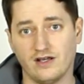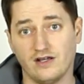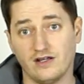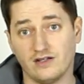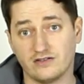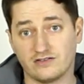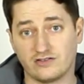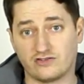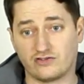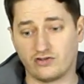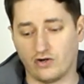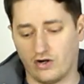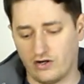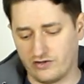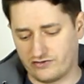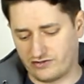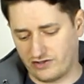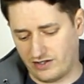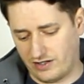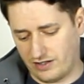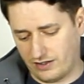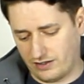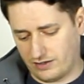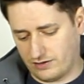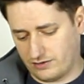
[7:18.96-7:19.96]
To charge
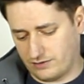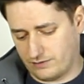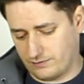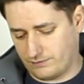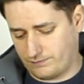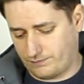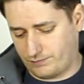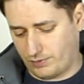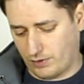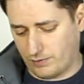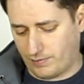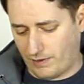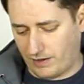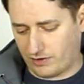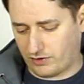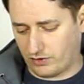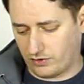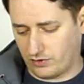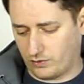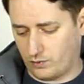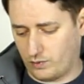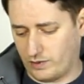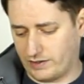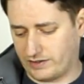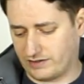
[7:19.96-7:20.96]
it, pull back on the
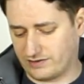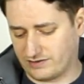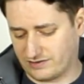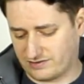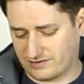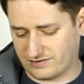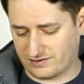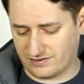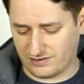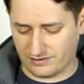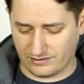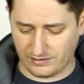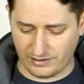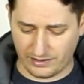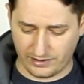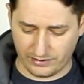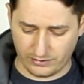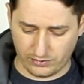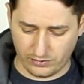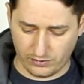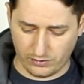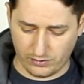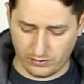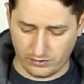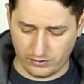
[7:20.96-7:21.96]
wings, let it
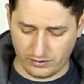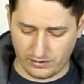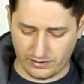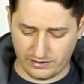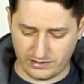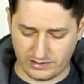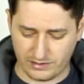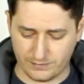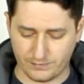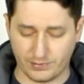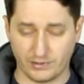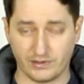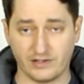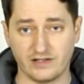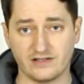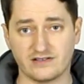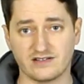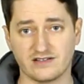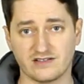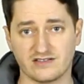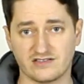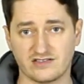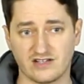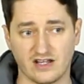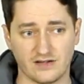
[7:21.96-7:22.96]
go, and then you can put it into
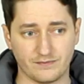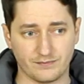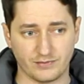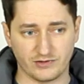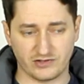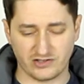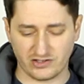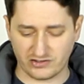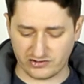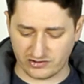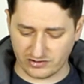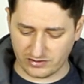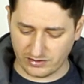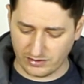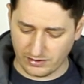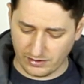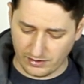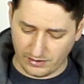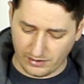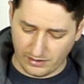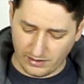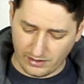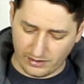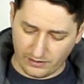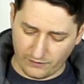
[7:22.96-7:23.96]
the safe position.
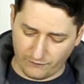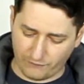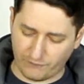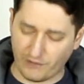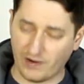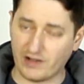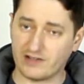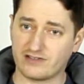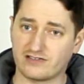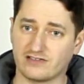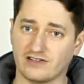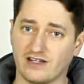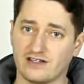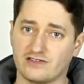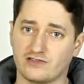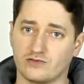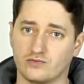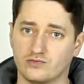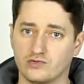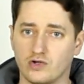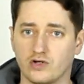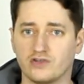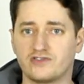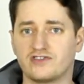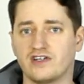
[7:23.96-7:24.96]
The fire selector
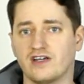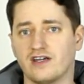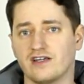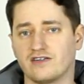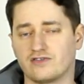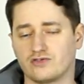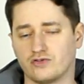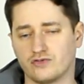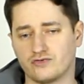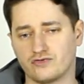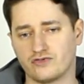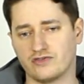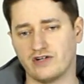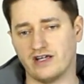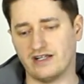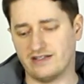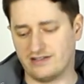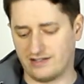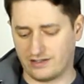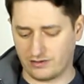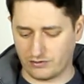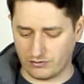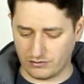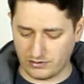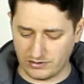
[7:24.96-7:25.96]
rotates 180
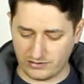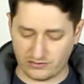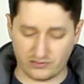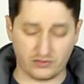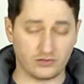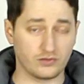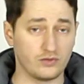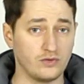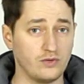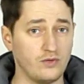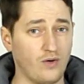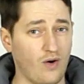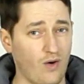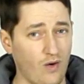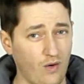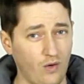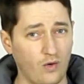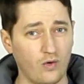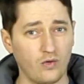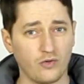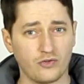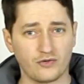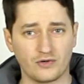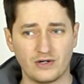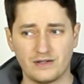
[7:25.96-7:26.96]
degrees through
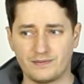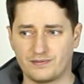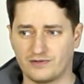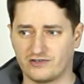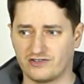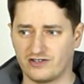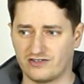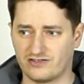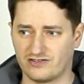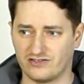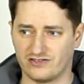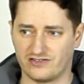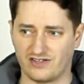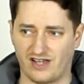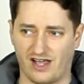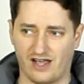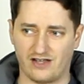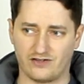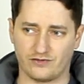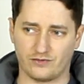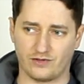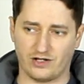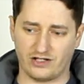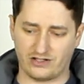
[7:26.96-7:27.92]
all 3 positions, as you would